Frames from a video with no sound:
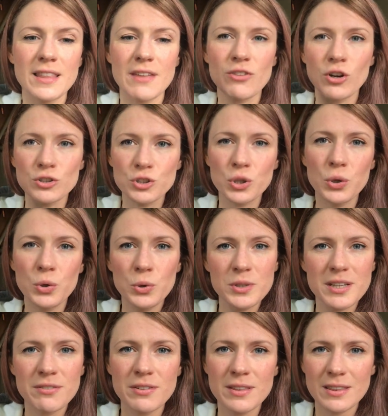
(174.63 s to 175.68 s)
They've got two
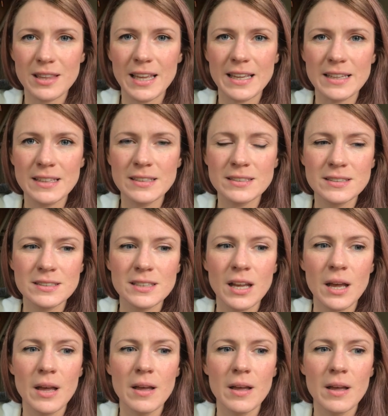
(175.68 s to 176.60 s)
different things.